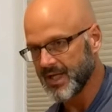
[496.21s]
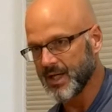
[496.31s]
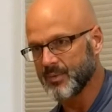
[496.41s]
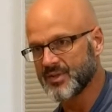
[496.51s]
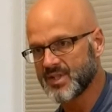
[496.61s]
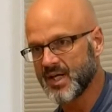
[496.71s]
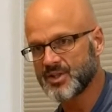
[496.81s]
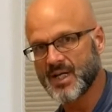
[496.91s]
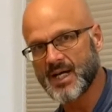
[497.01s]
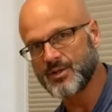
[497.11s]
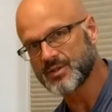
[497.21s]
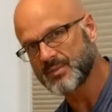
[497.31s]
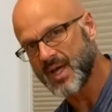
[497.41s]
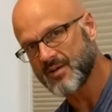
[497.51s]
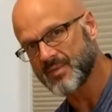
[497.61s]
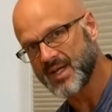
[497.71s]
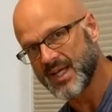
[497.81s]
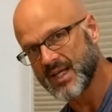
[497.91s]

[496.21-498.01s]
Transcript: And with touch, I usually have my